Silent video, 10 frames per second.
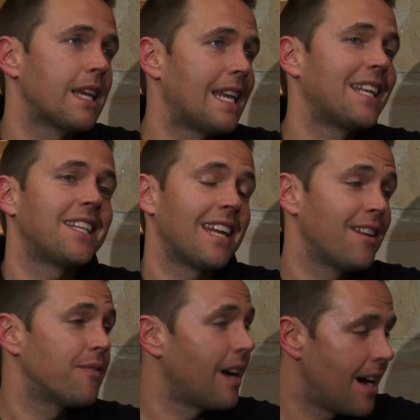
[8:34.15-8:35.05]
in
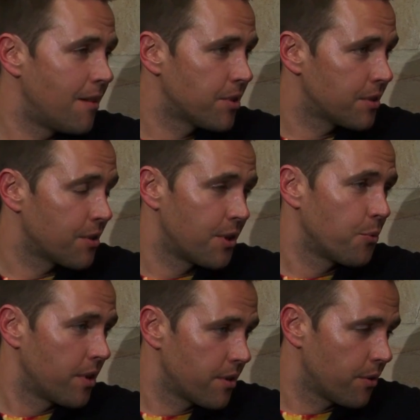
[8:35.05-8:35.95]
1995 as a
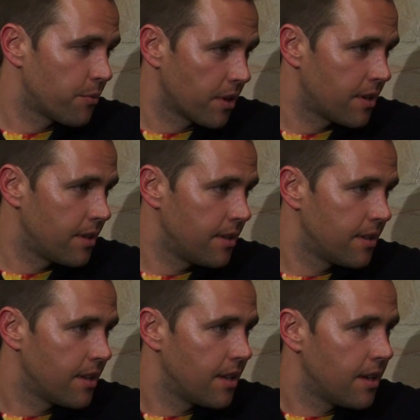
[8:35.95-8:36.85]
31-year-old rookie,
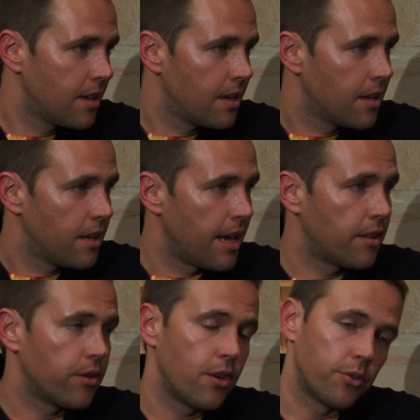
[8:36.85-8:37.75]

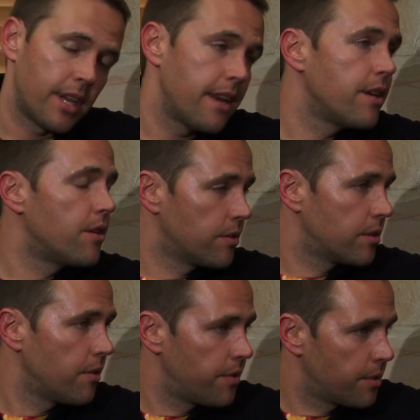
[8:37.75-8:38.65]
and, you know, 10 years
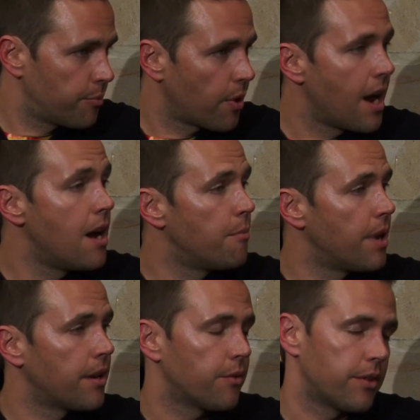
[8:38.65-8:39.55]
of his prime.
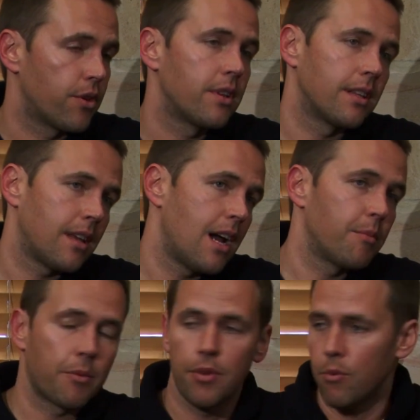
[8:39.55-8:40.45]
And during that time,
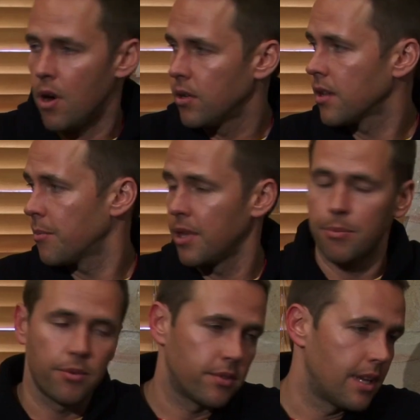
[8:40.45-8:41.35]
like Bill Walton, a lot of
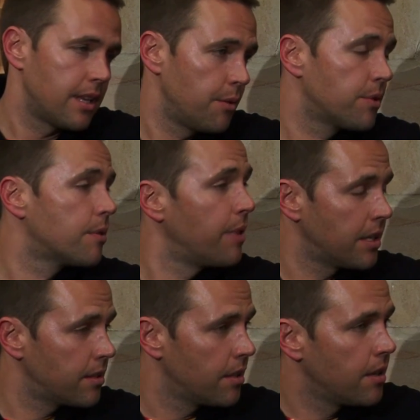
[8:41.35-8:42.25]
people say he was the
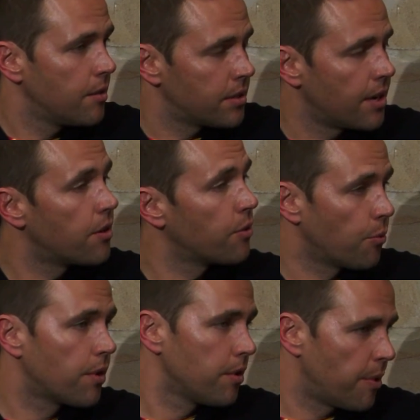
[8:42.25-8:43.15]
best center in the
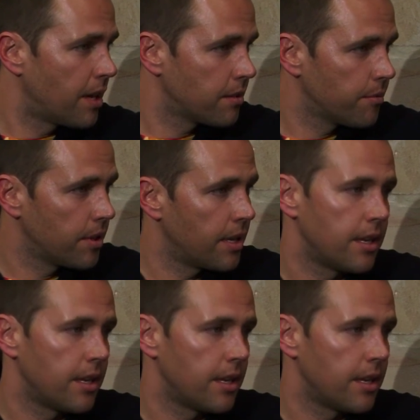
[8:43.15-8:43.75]
world possibly, and